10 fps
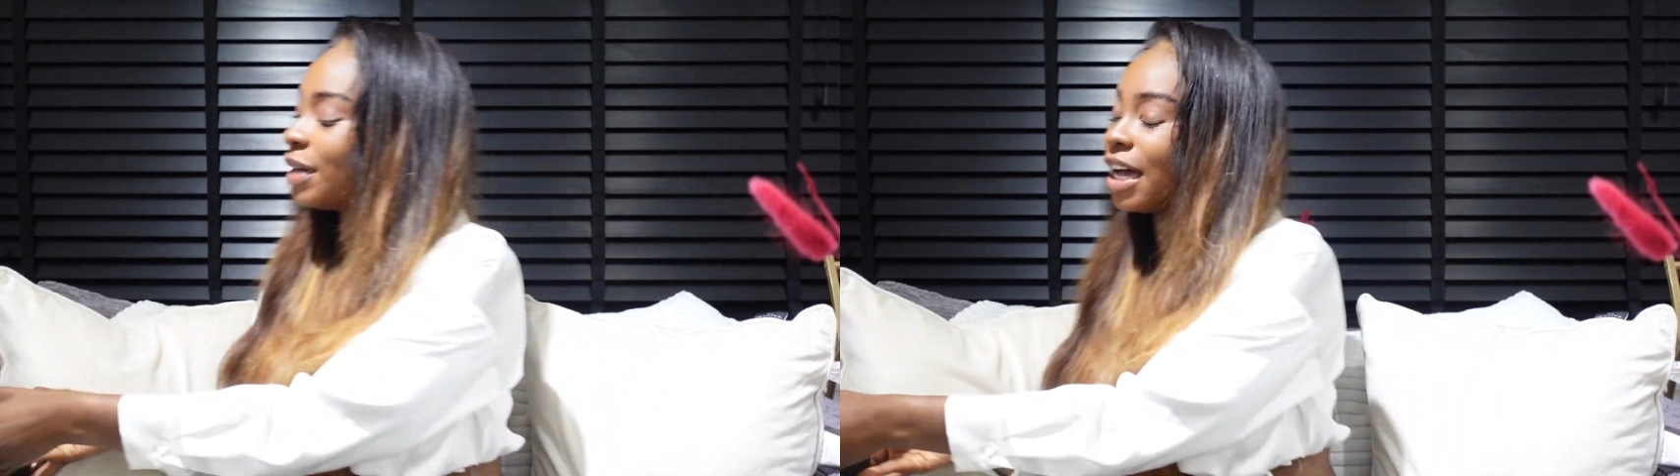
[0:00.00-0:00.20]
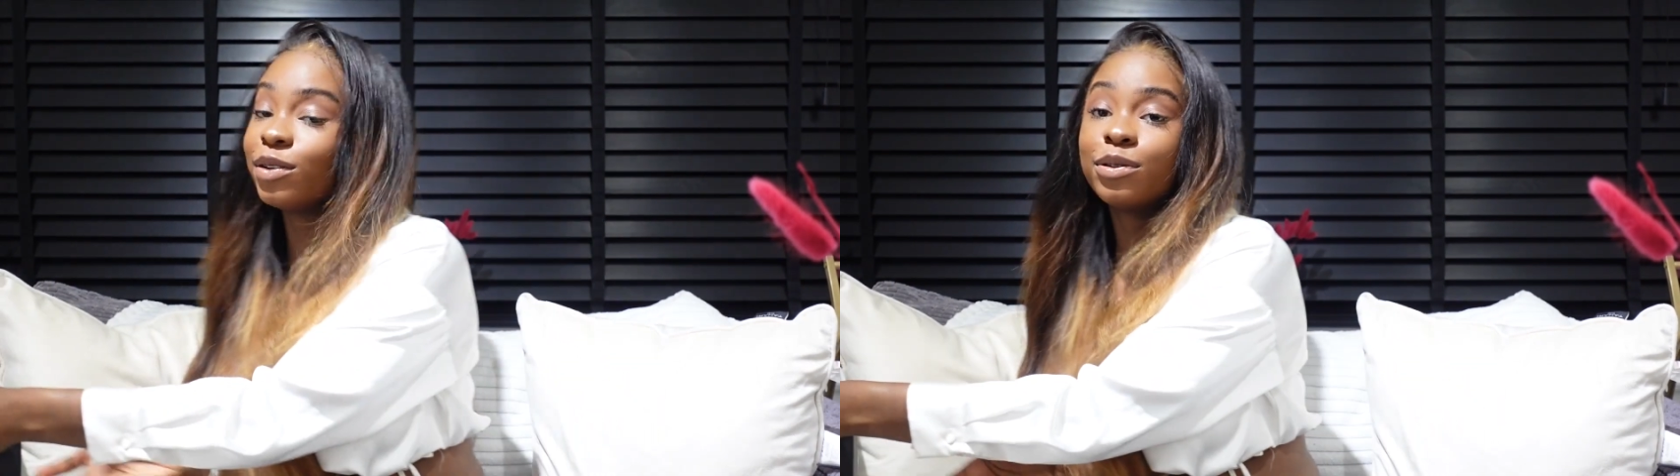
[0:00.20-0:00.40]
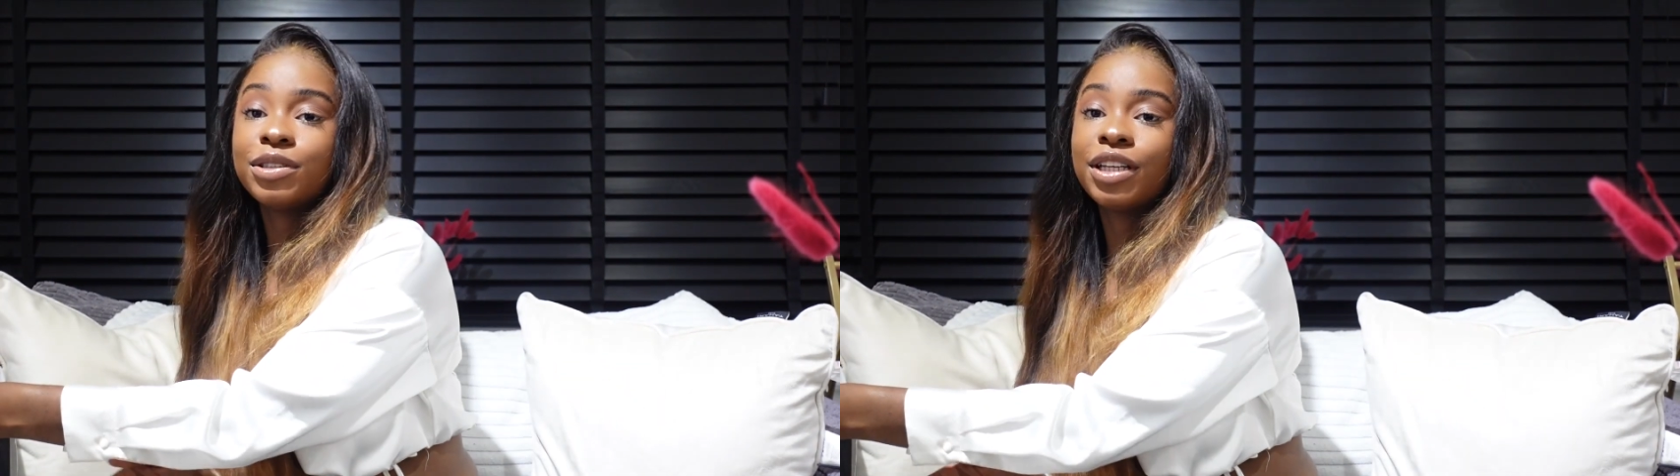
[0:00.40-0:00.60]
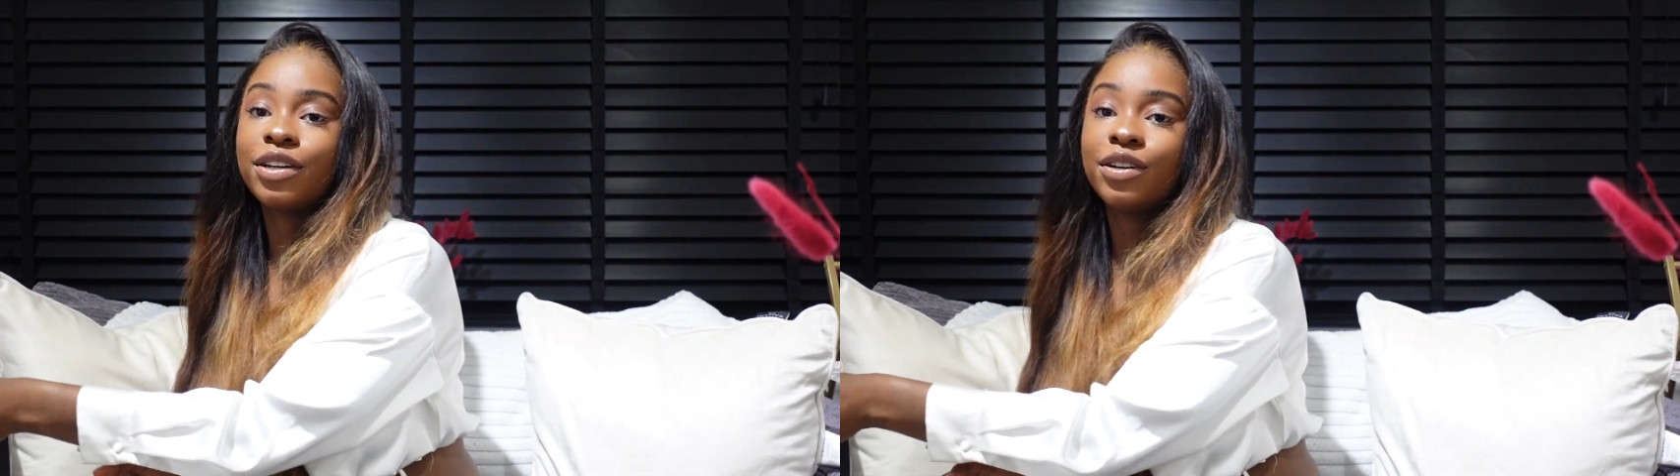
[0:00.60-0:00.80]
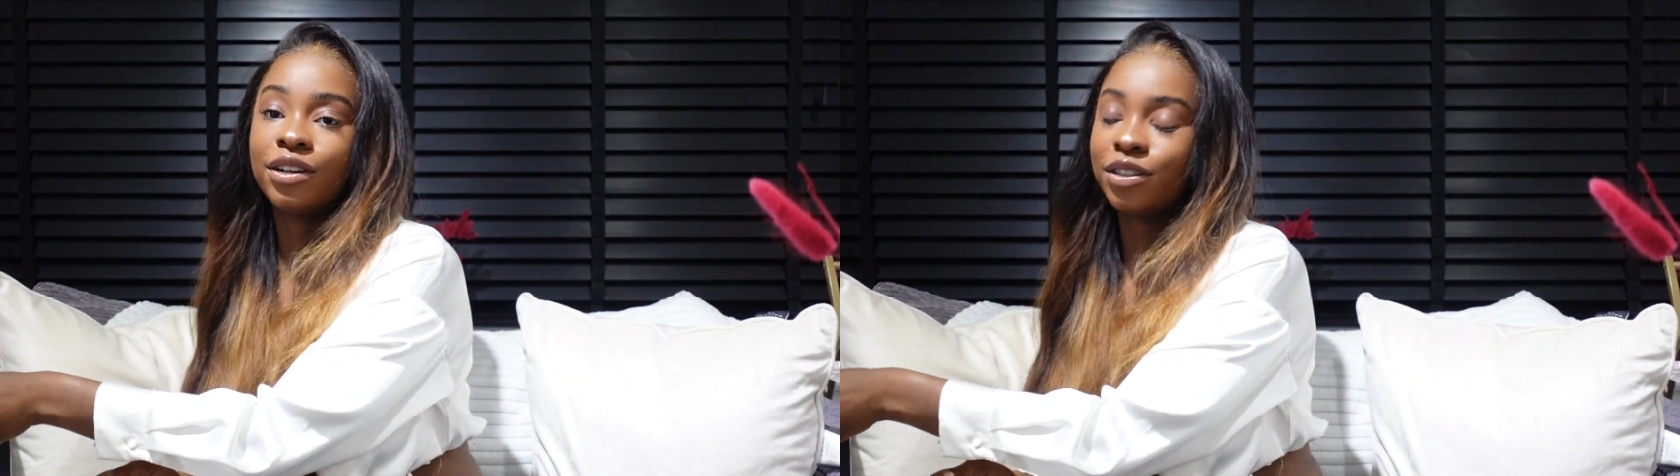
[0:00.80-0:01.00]
I also
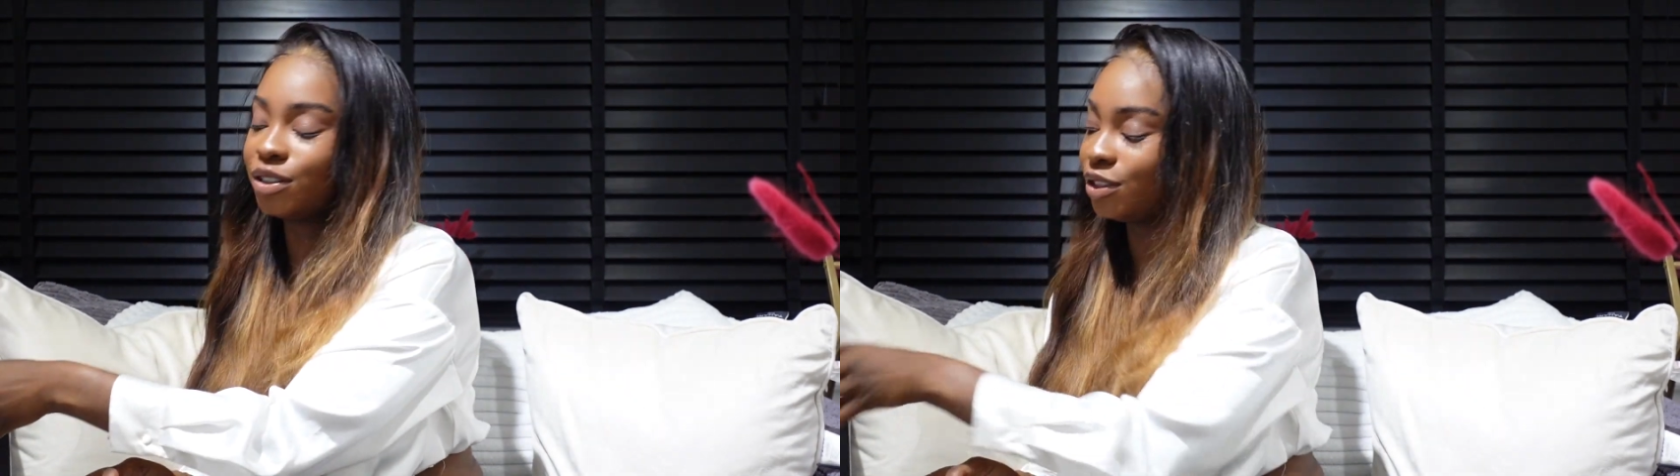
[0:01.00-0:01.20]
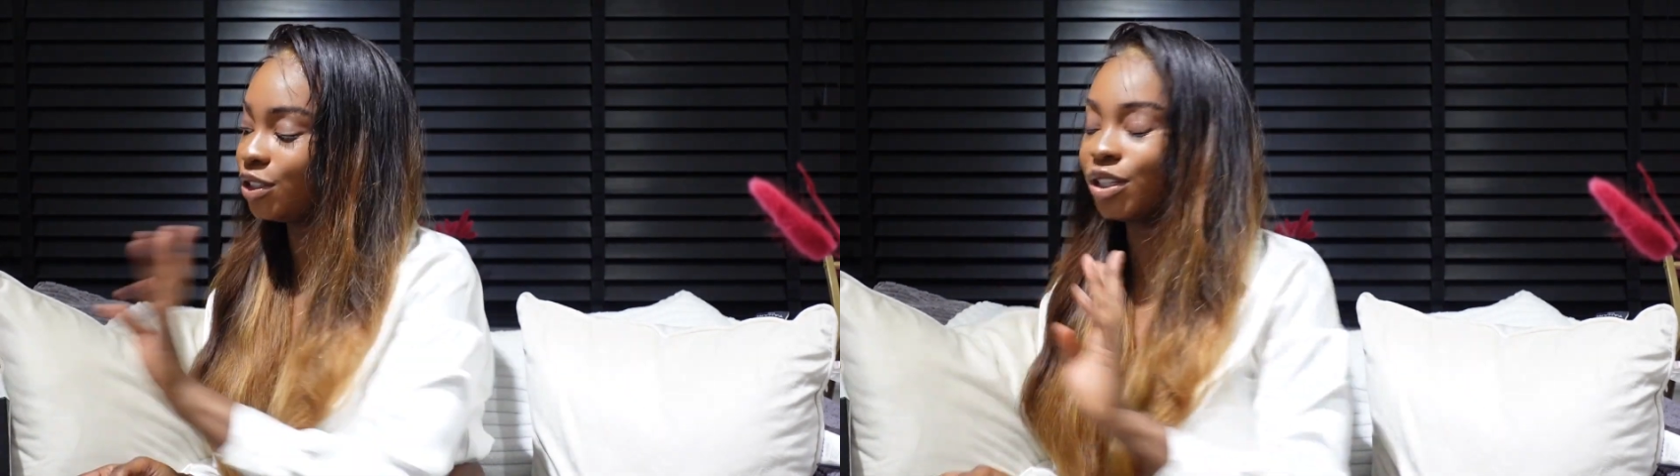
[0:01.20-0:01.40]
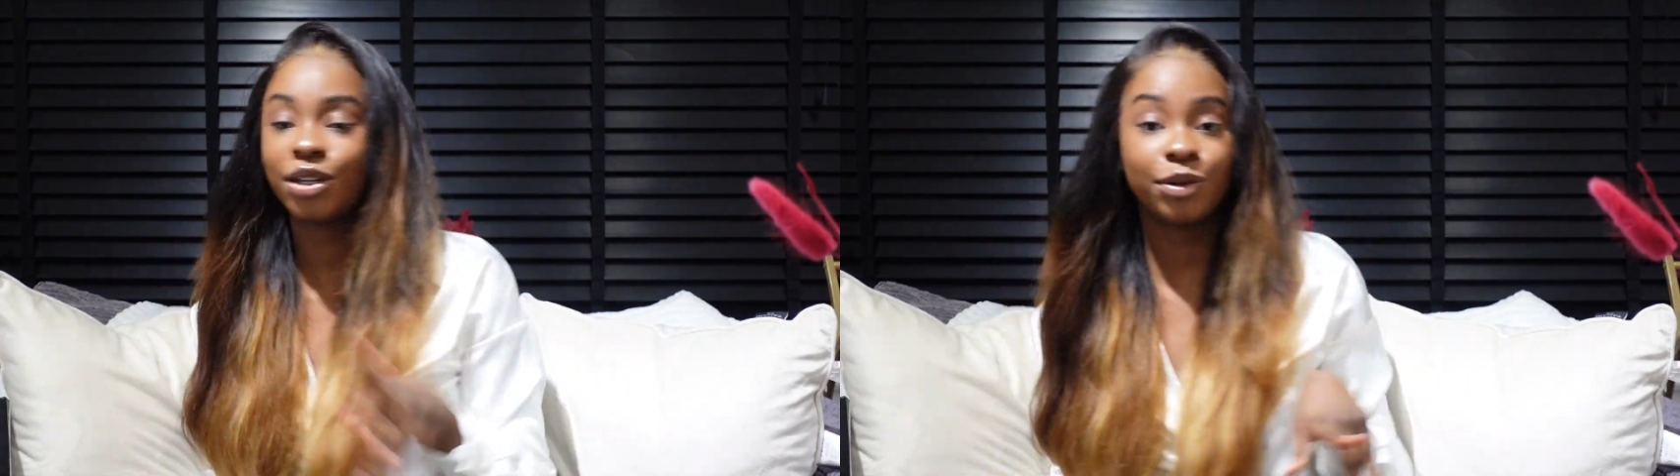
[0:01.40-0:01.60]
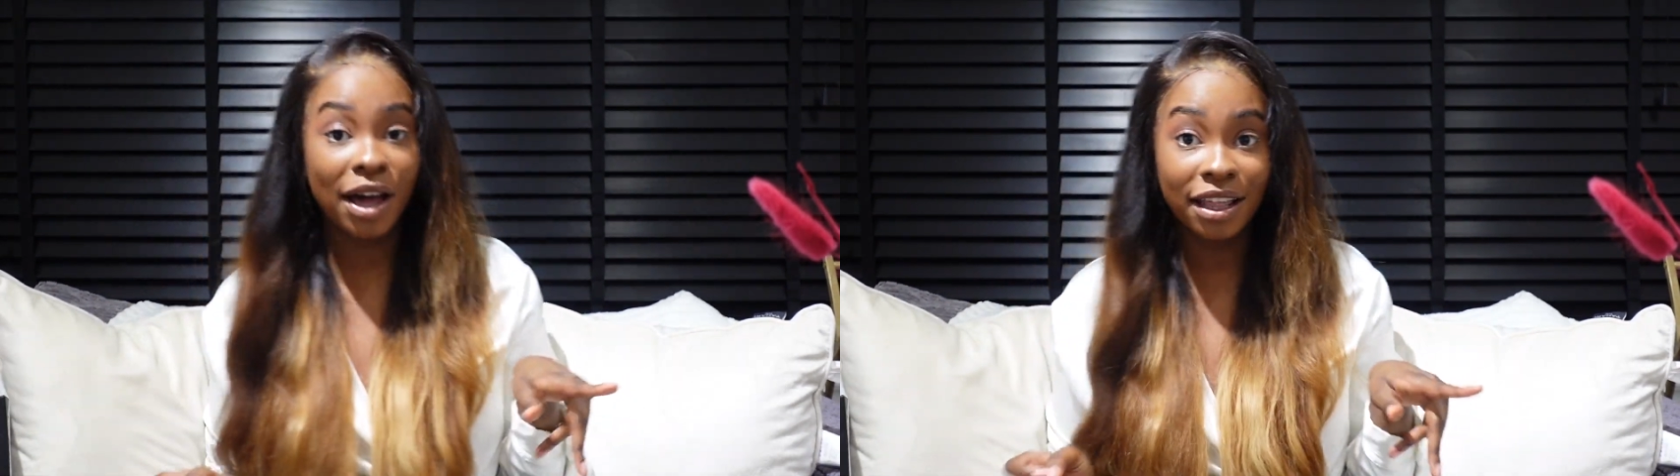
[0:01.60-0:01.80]
got two